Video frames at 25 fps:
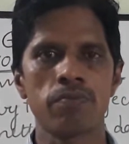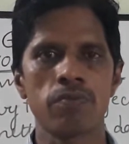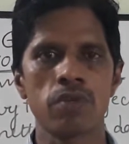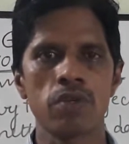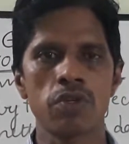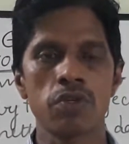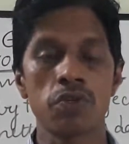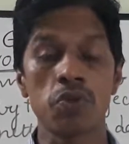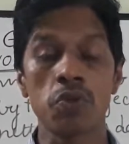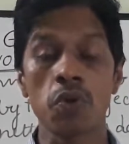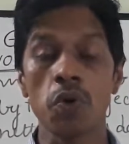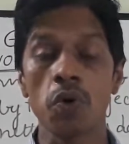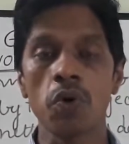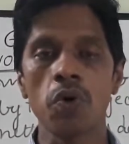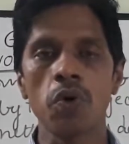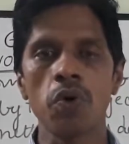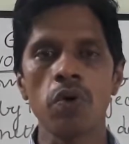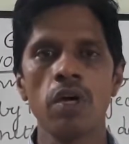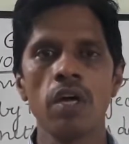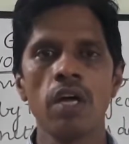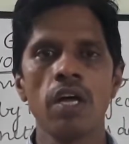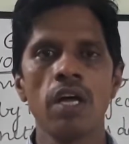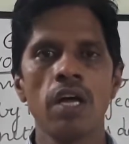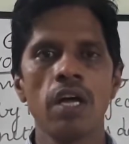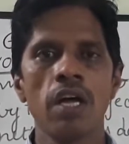So,
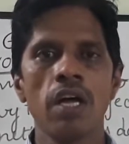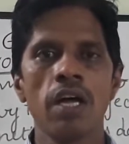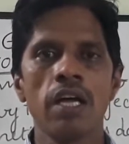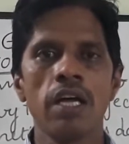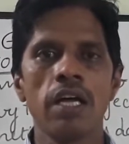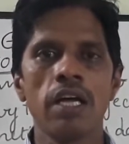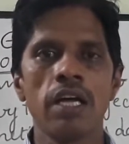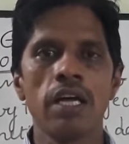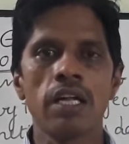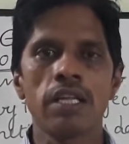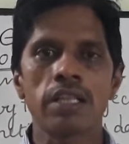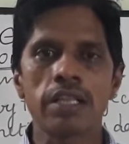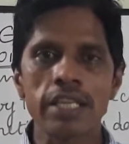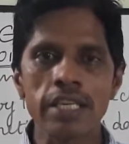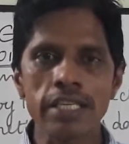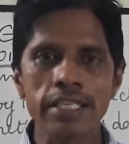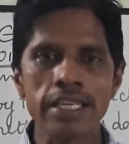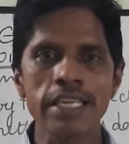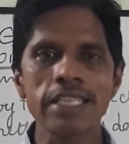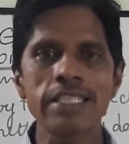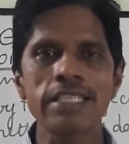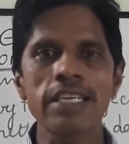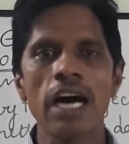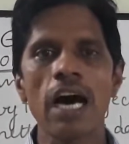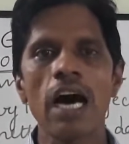this
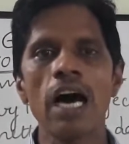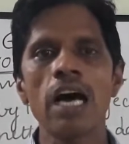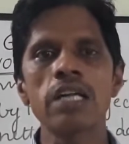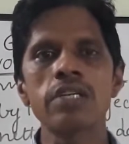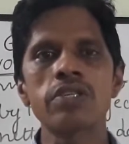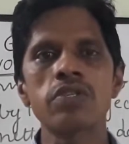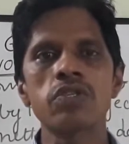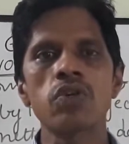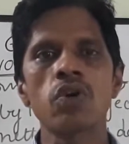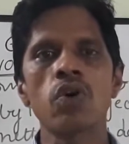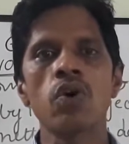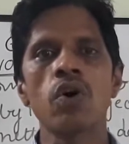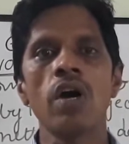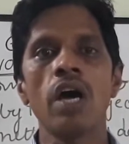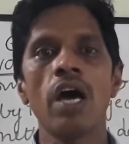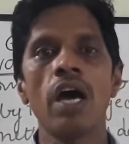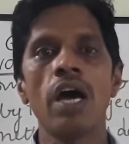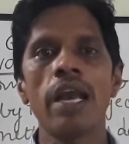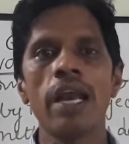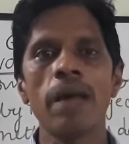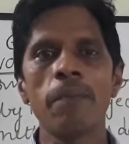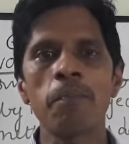is also an